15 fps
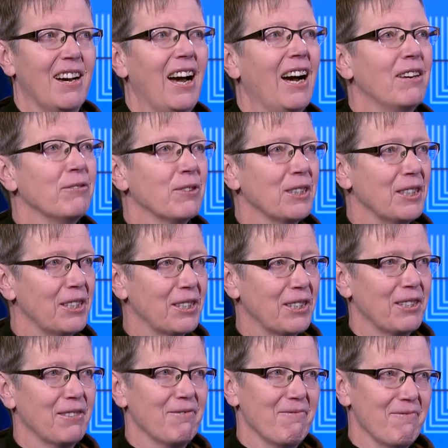
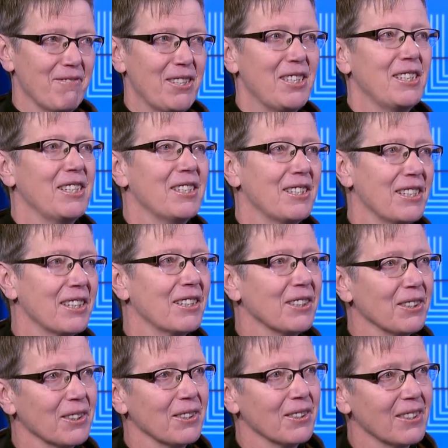average
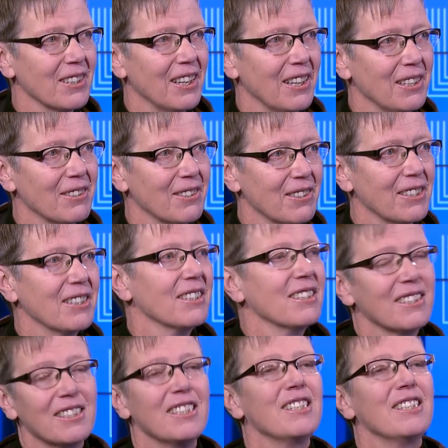statistical, uh, si
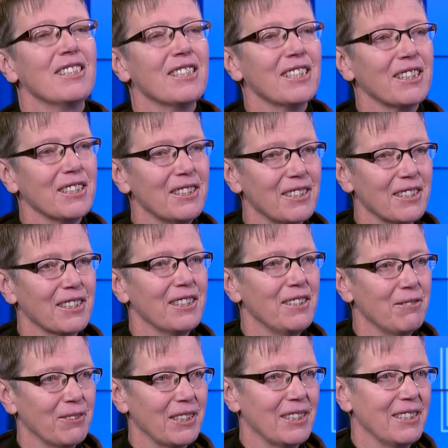statistically
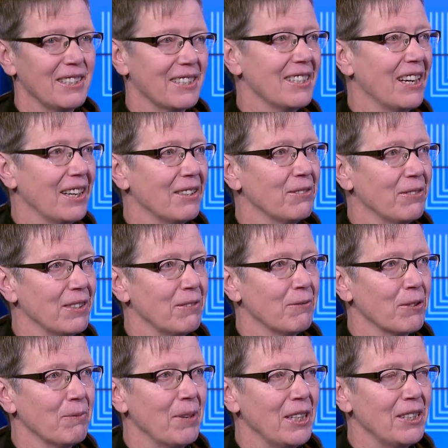significant set of
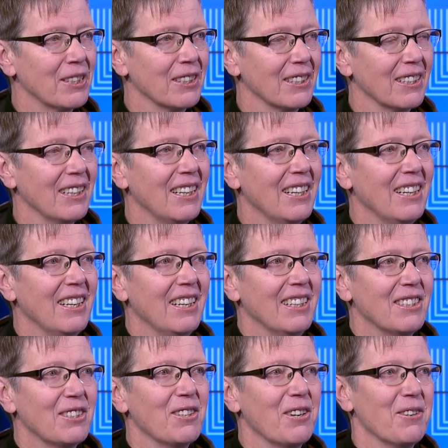information.
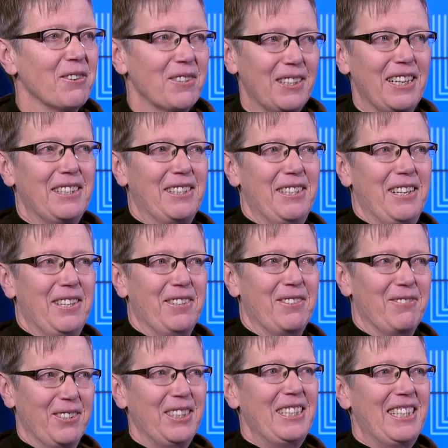So that's another
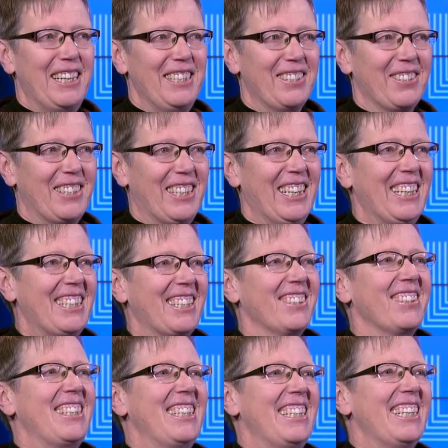really dangerous thing to
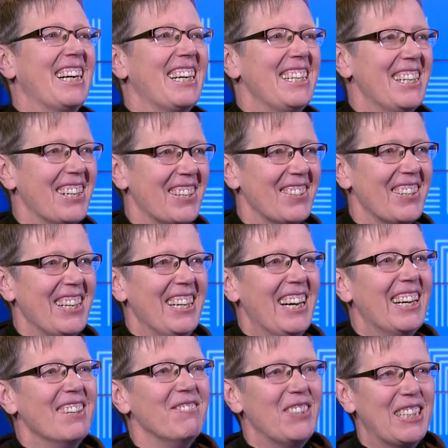critique, I know,
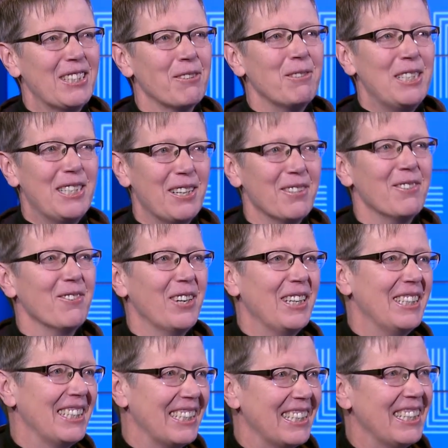because we don't
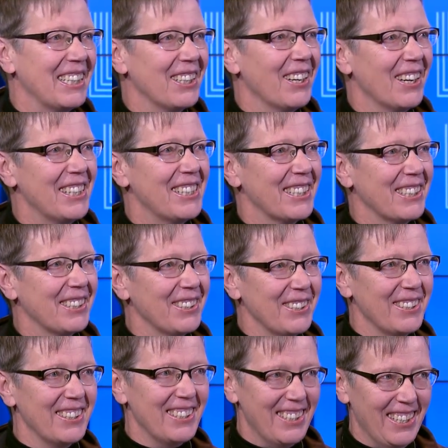want
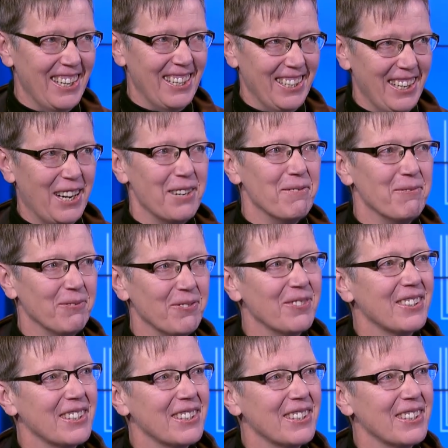ideological um,